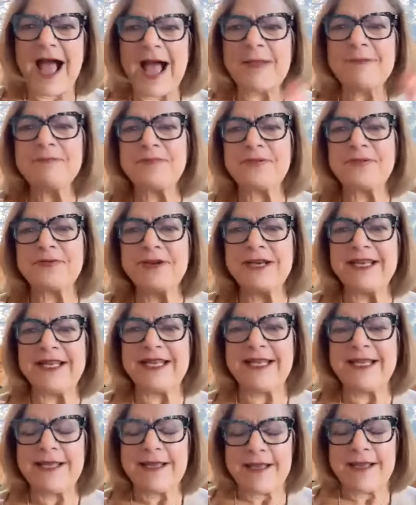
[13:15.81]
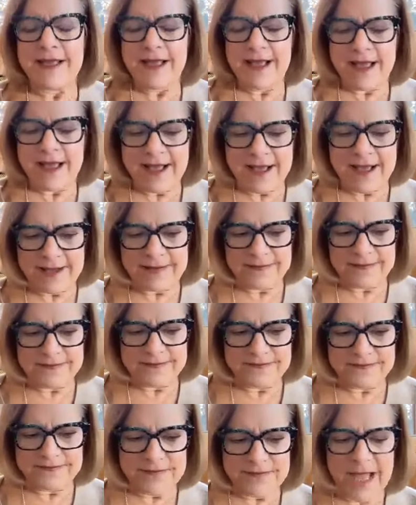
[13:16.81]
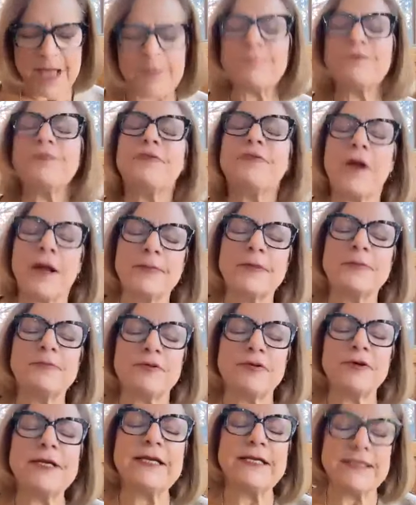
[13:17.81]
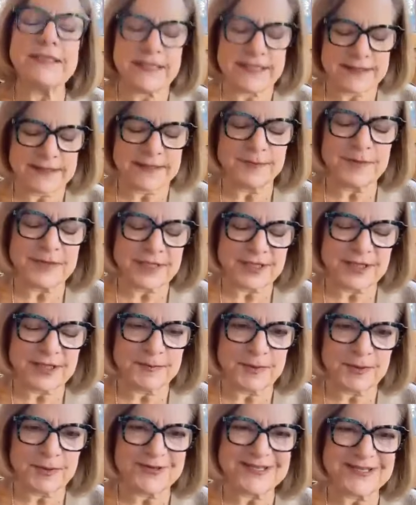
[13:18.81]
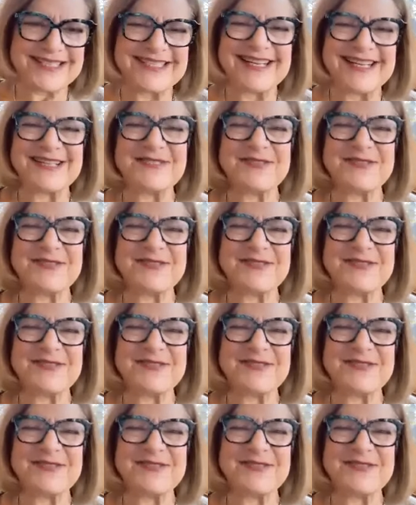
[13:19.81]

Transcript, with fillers: I'm pretty, um, I'm, pr- I'm a pretty disciplined person.